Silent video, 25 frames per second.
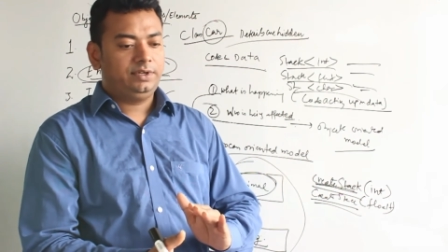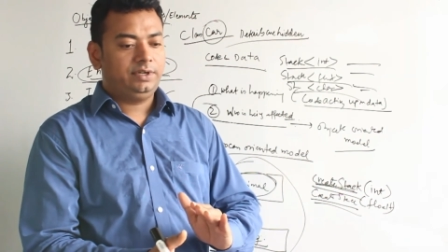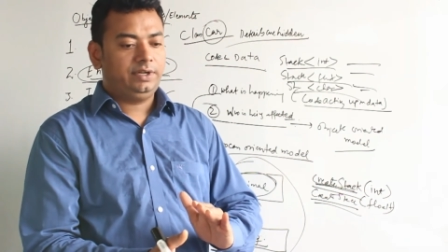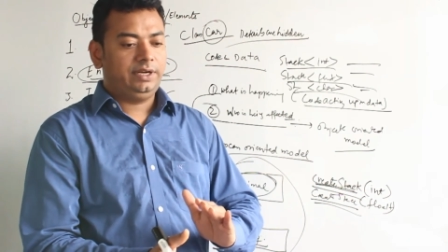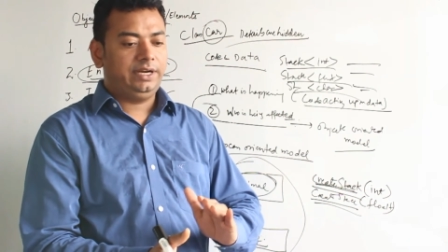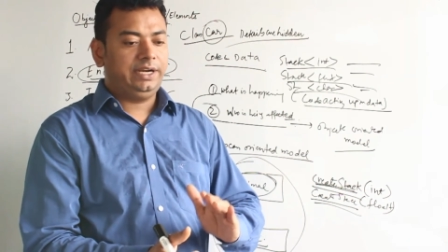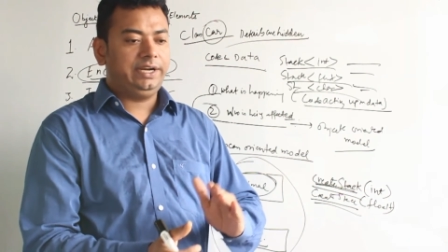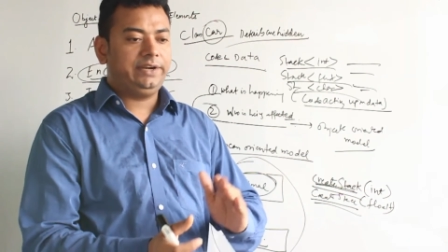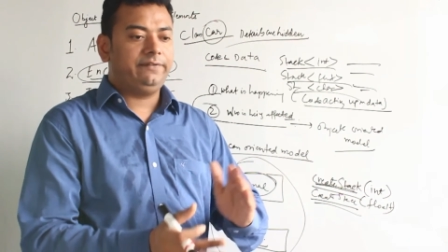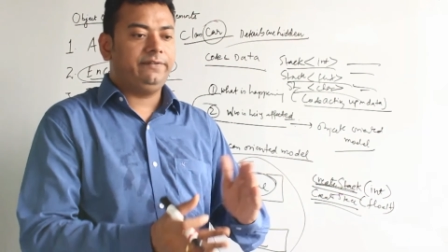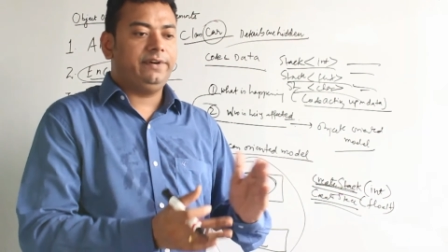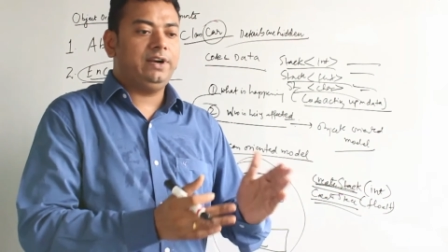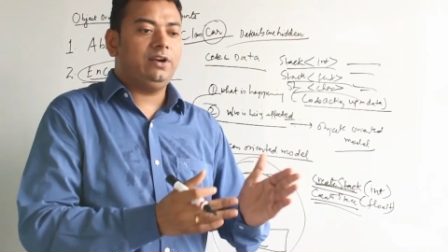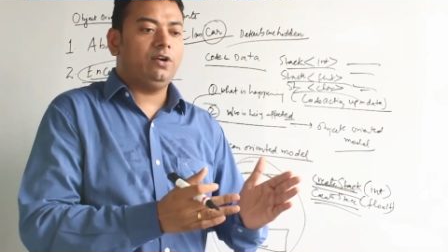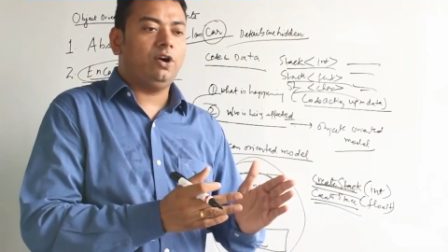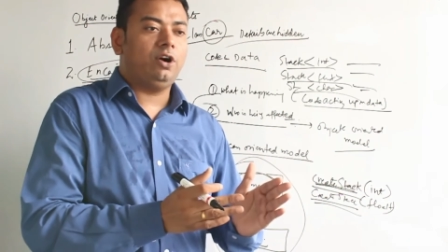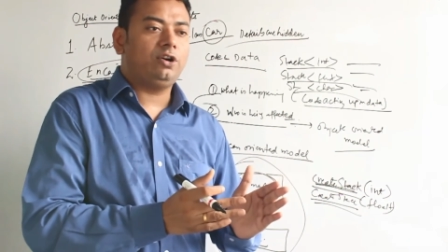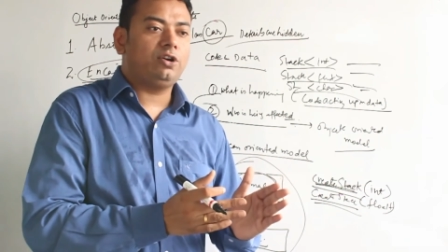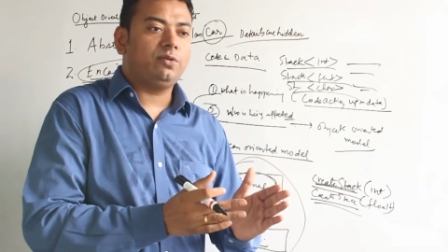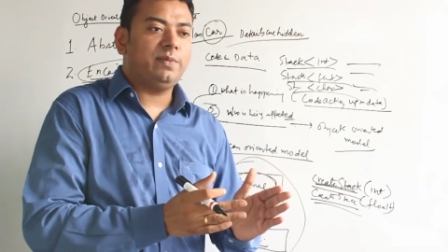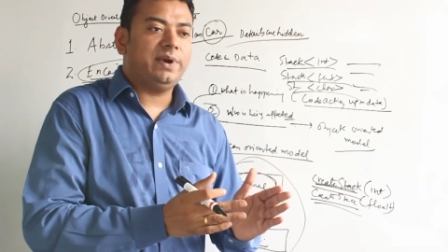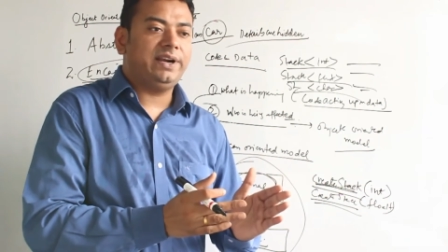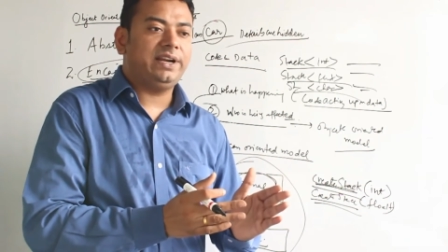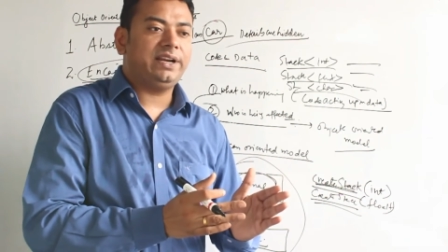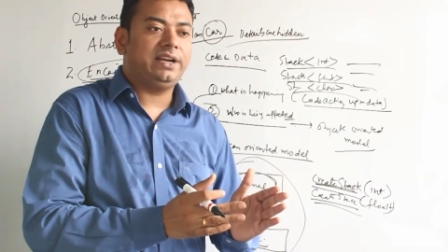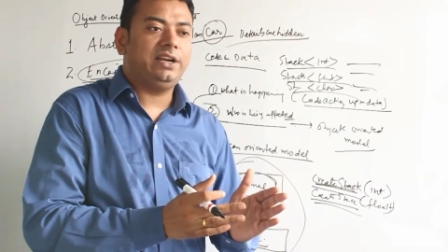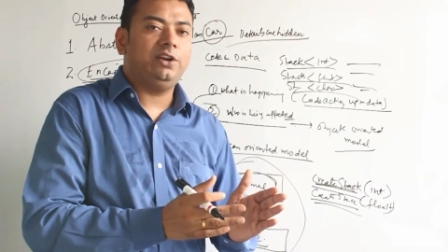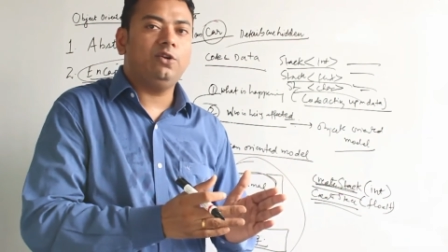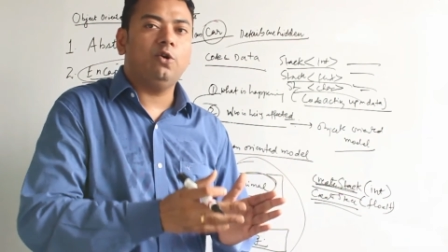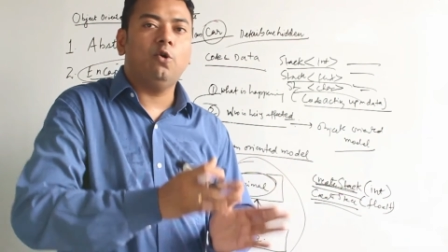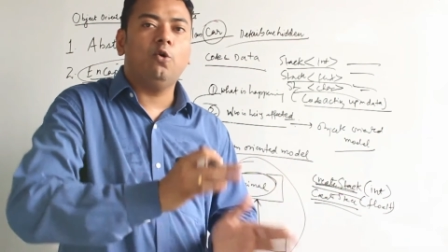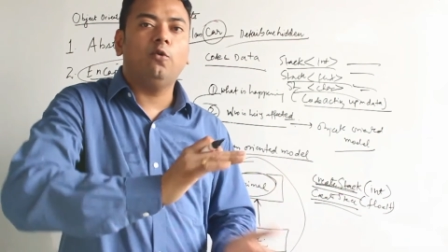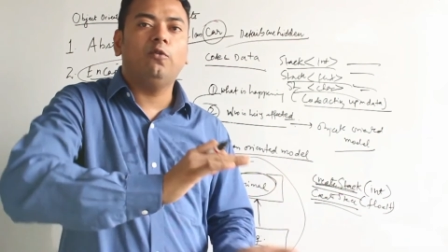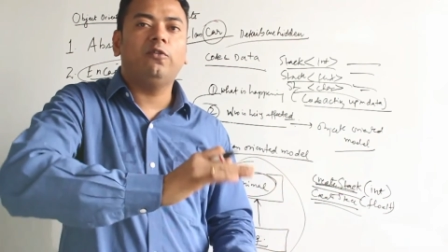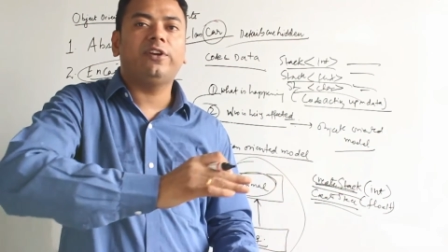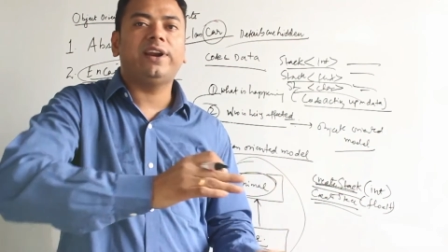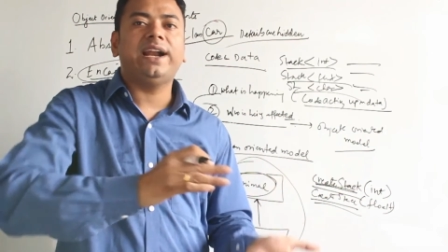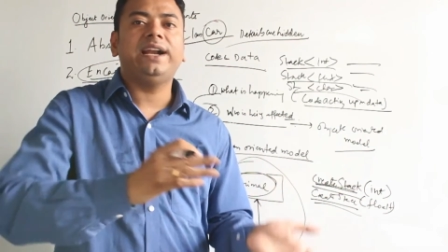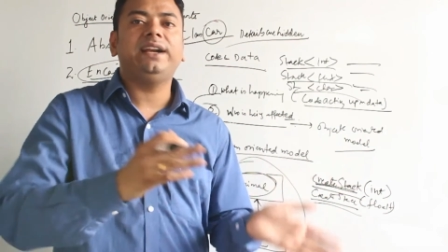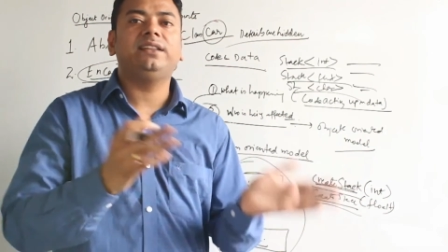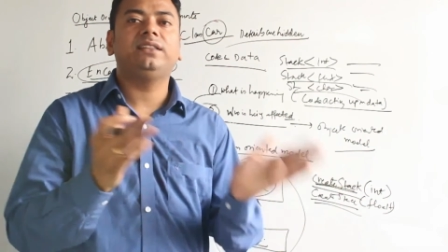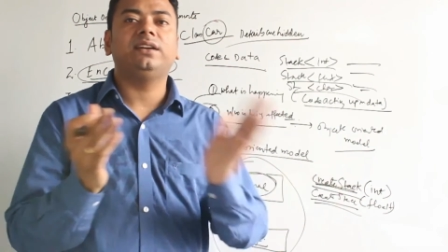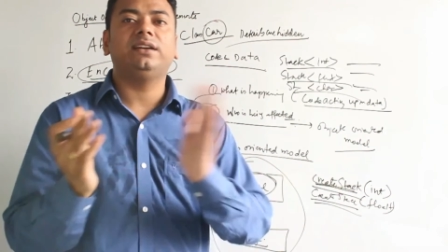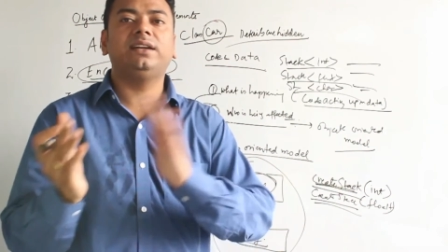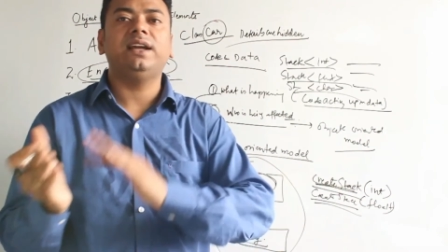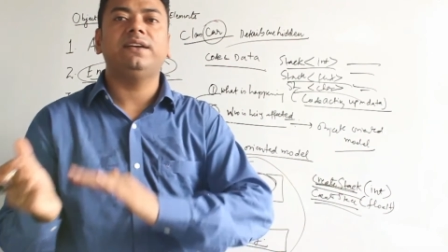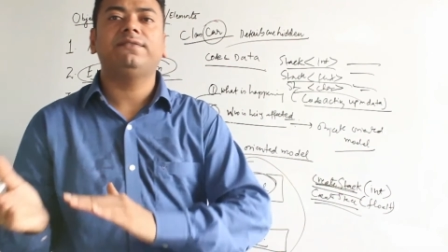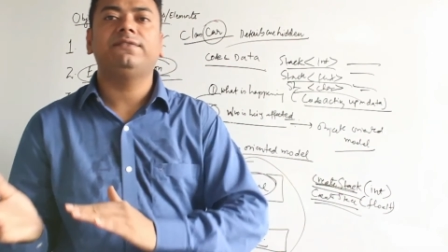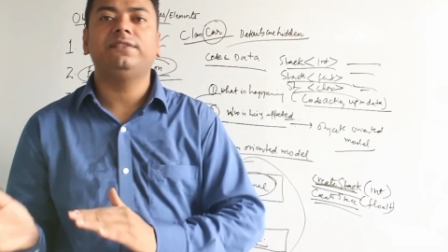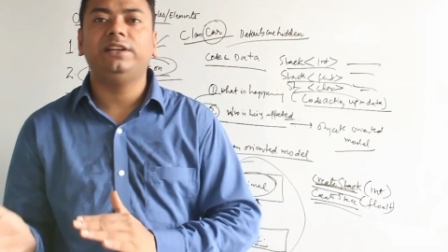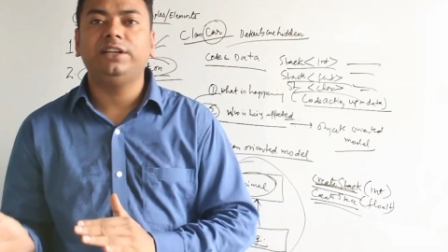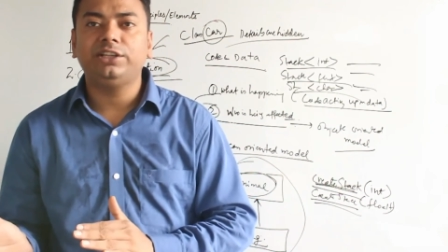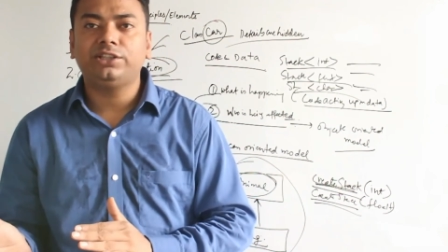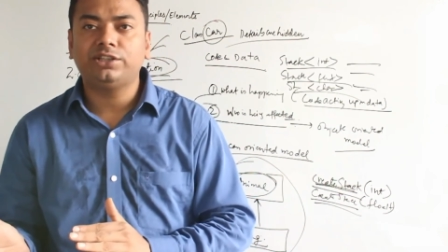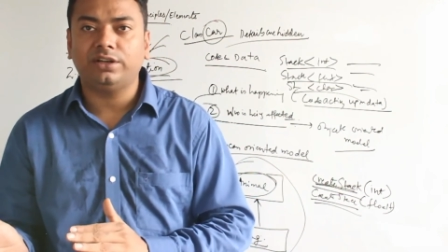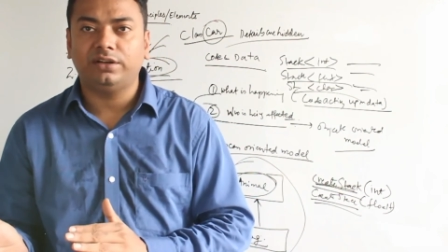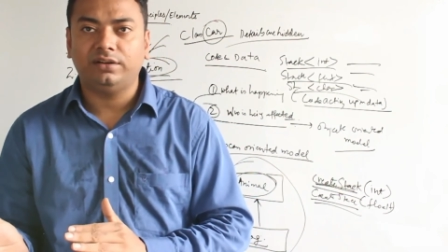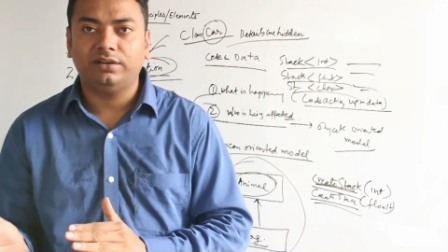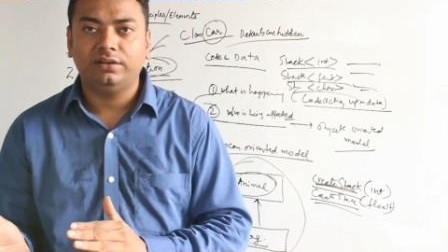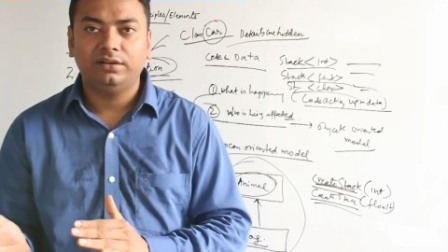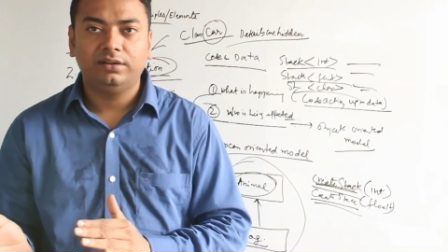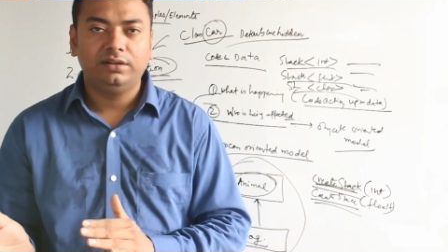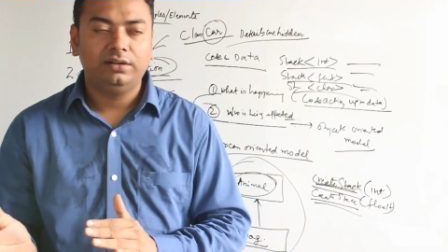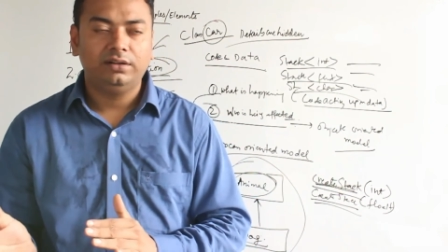it will automatically override the definition.